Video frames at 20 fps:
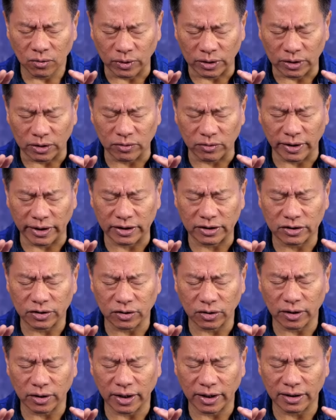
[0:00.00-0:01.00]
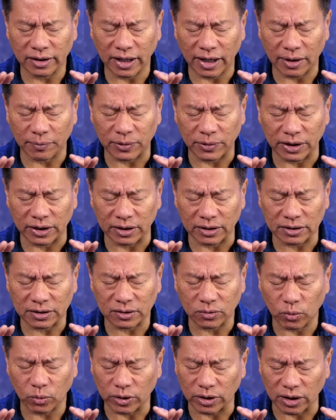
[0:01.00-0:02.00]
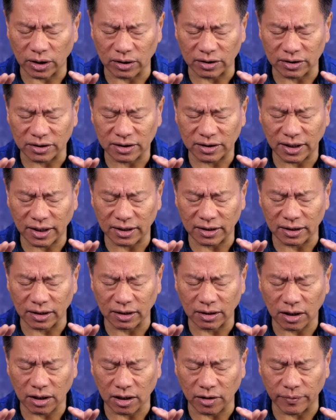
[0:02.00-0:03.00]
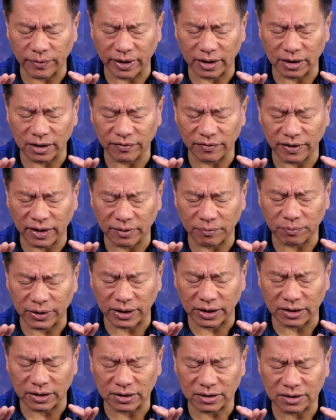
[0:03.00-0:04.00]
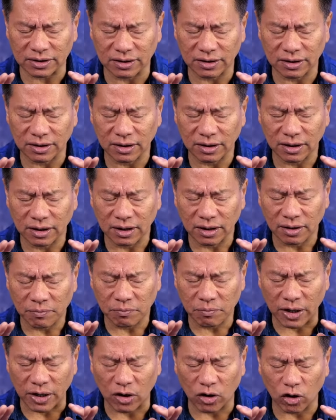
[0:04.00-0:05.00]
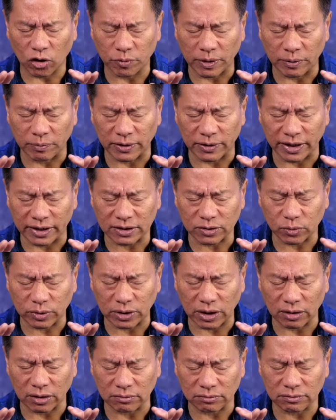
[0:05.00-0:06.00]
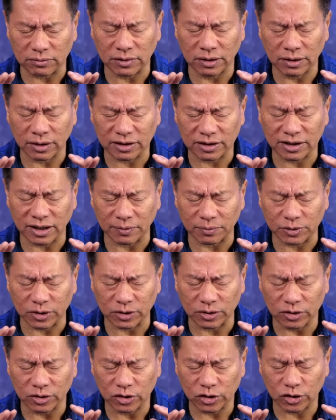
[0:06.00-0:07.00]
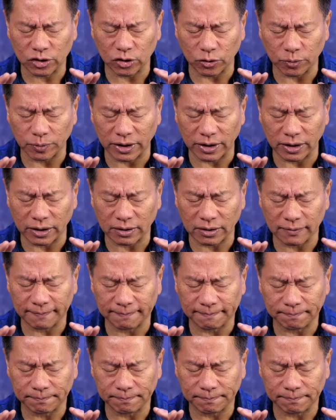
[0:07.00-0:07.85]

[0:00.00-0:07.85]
with great joy and happiness, with understanding, harmony, and divine peace. May all be blessed without exception. So be it.